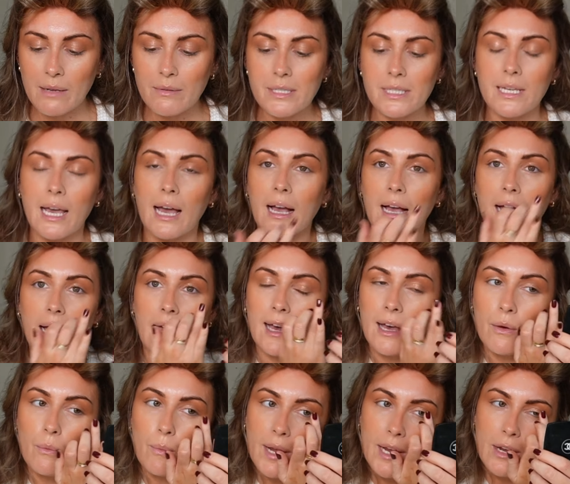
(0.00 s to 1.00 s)
I was
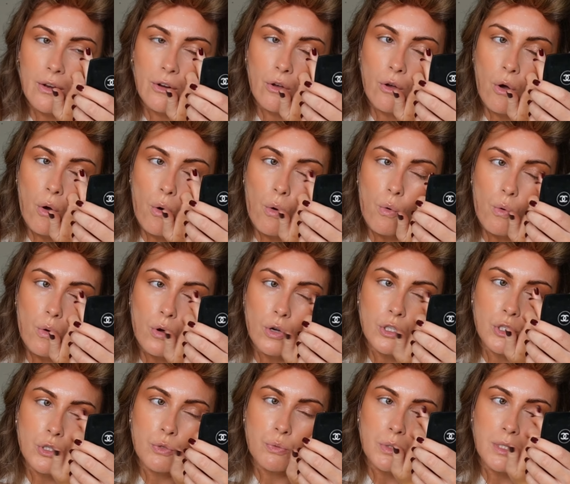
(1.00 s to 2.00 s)
younger, wearing a
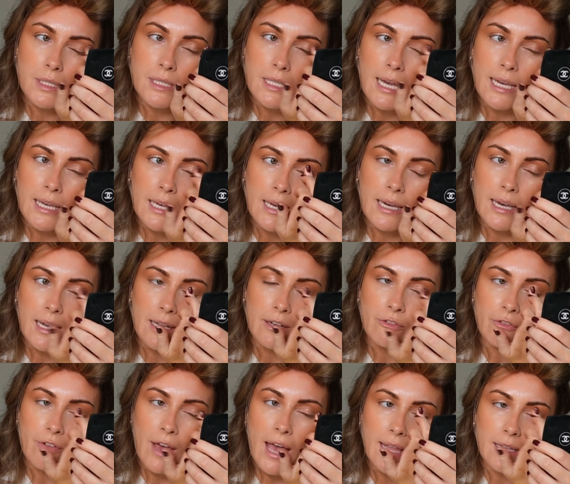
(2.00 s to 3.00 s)
coat was like an
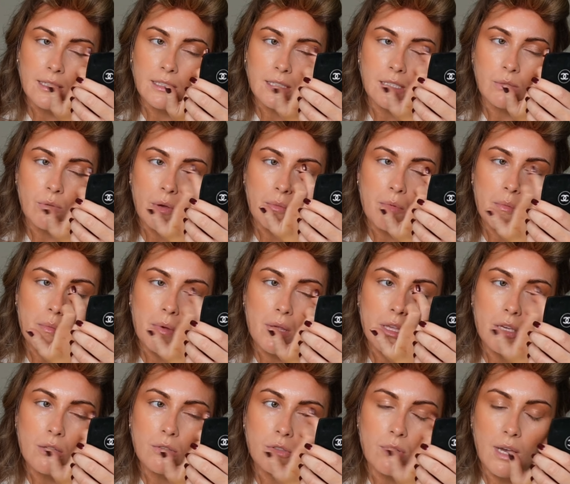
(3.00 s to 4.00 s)
offence. When my
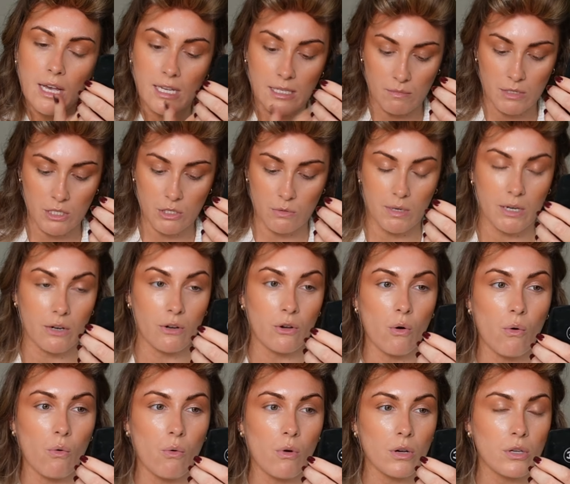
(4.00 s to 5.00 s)
mother used to ask me to wear a
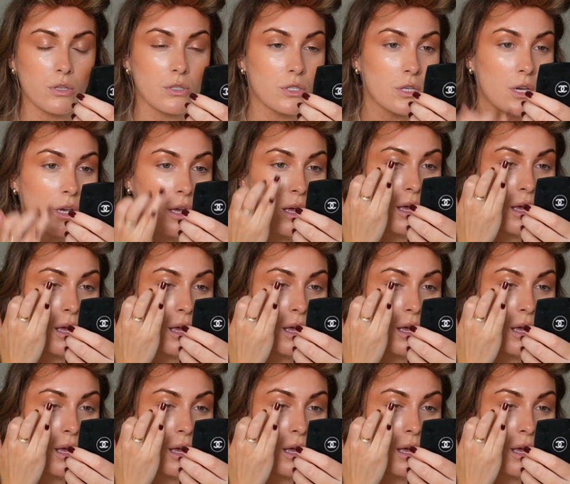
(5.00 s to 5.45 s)
coat,